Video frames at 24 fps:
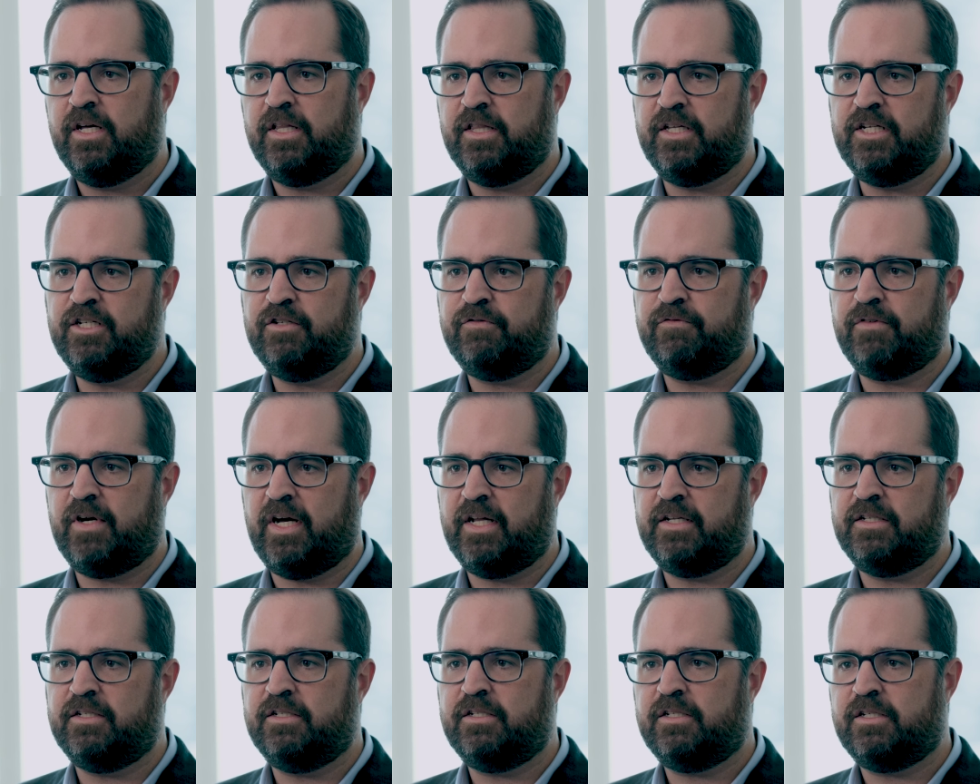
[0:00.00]
These
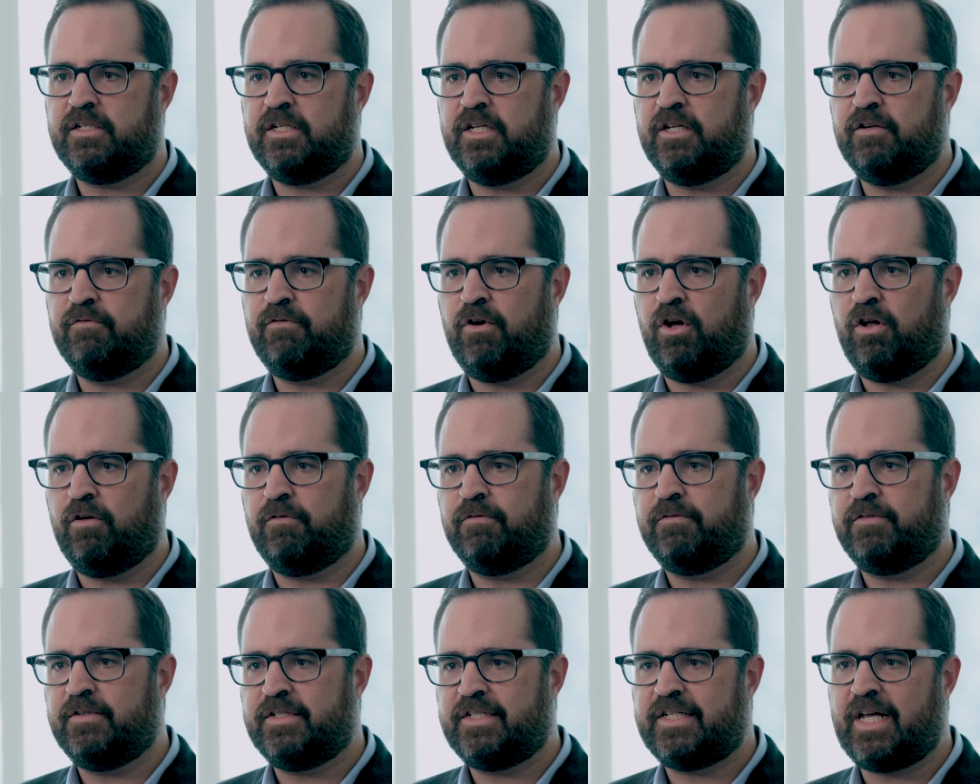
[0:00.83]
funds involve
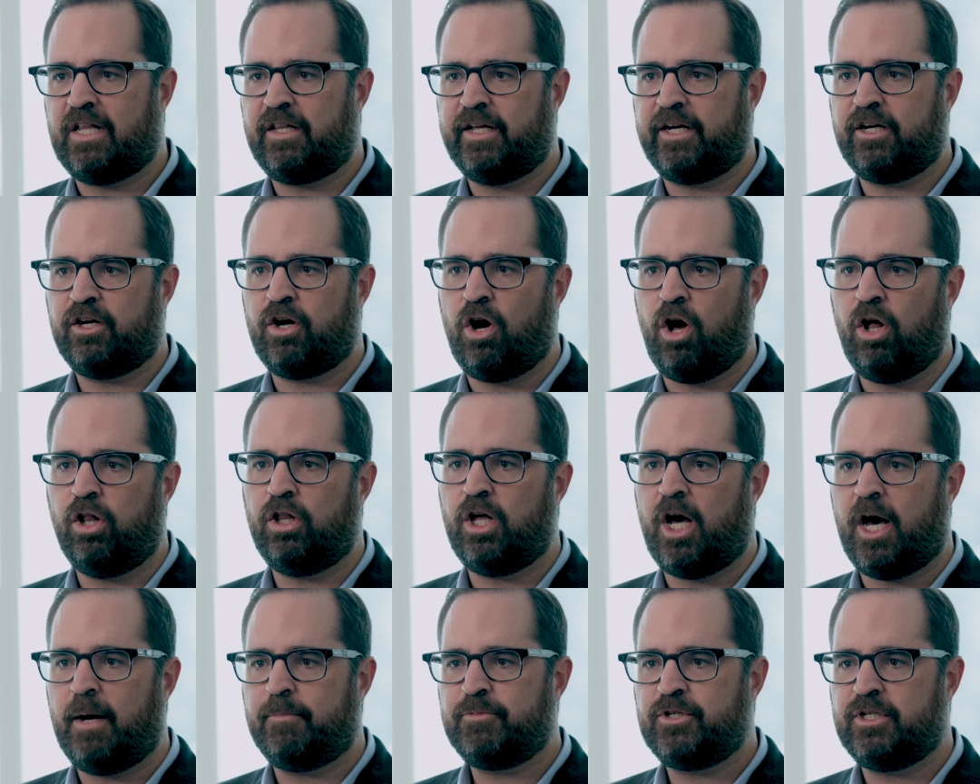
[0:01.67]
selling call
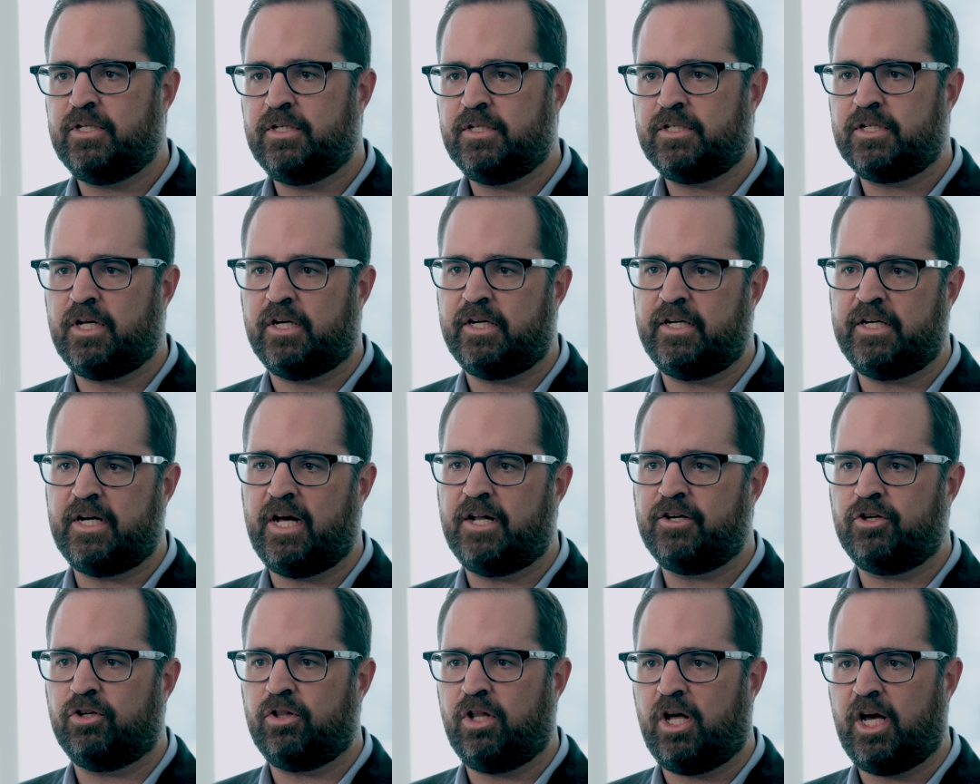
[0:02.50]
options on an
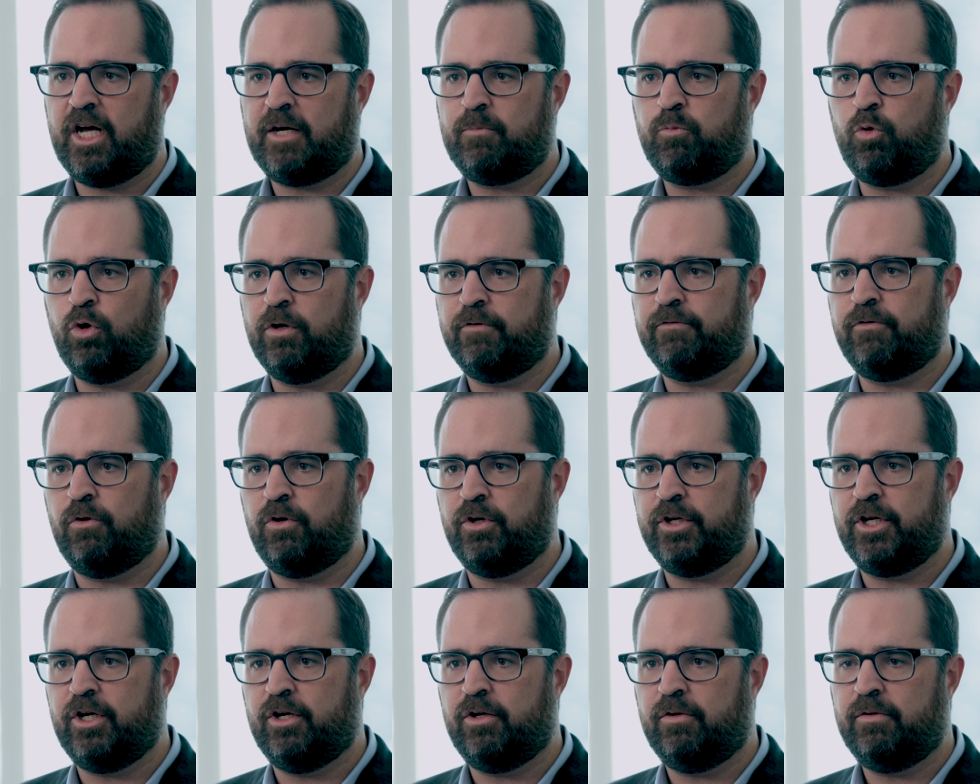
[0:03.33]
underlying
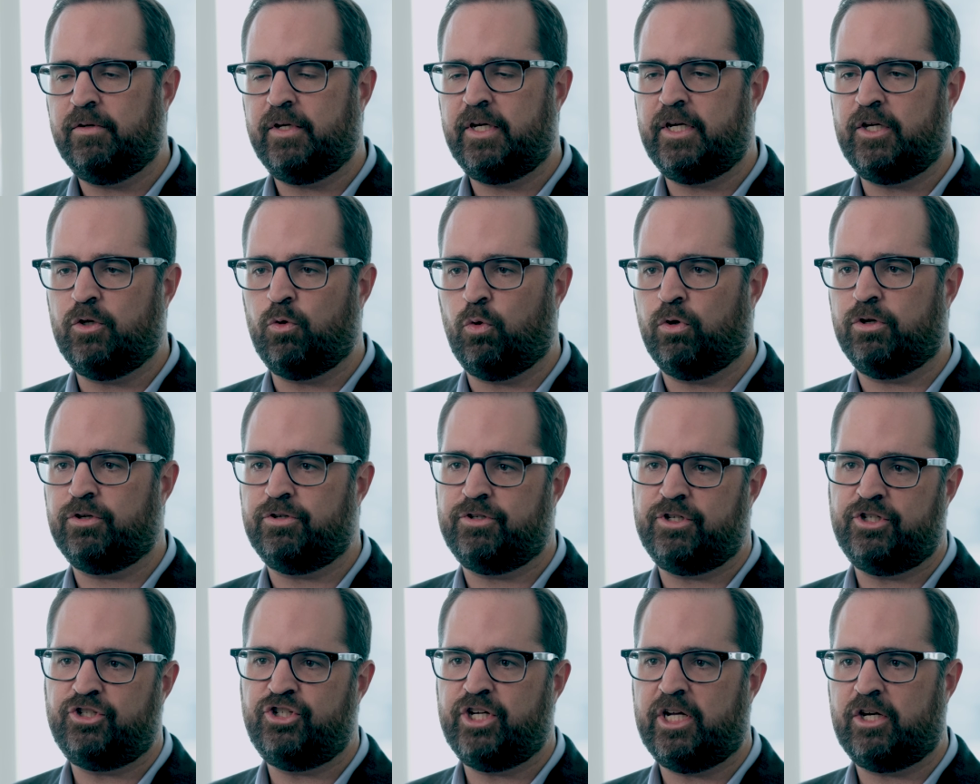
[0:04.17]
portfolio in order
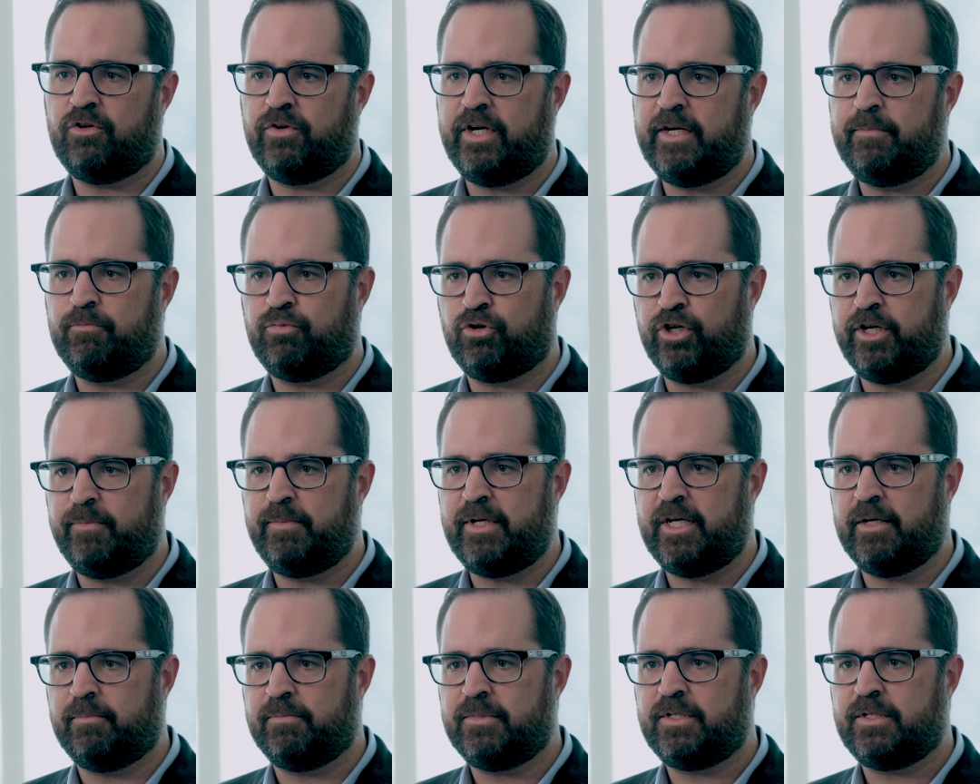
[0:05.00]
to generate
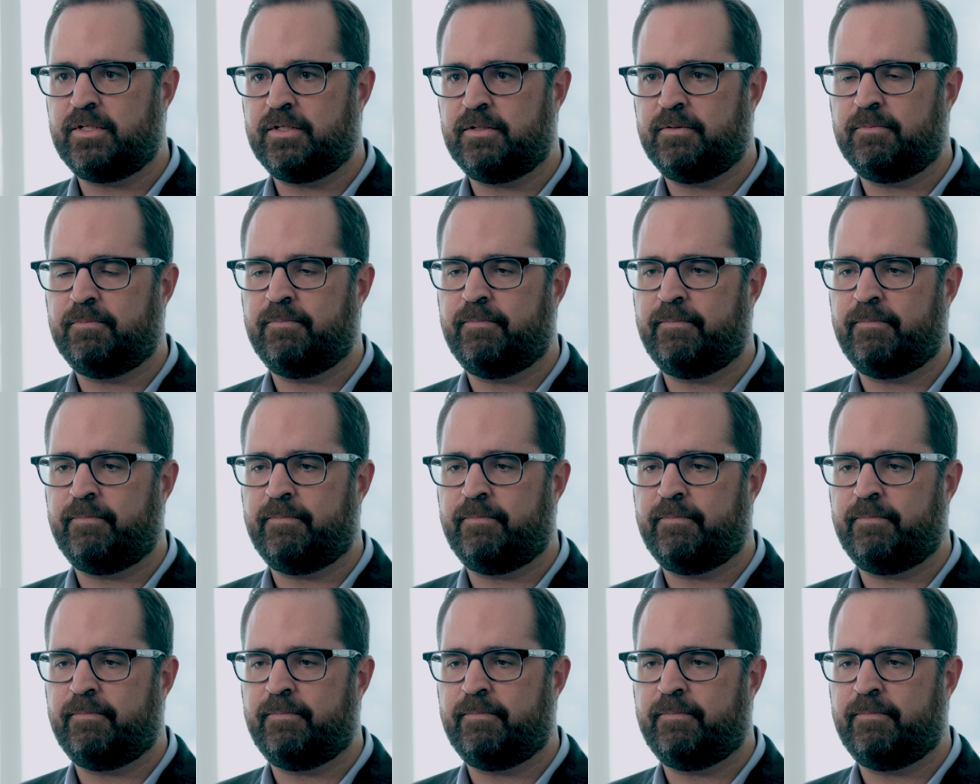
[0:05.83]
premiums.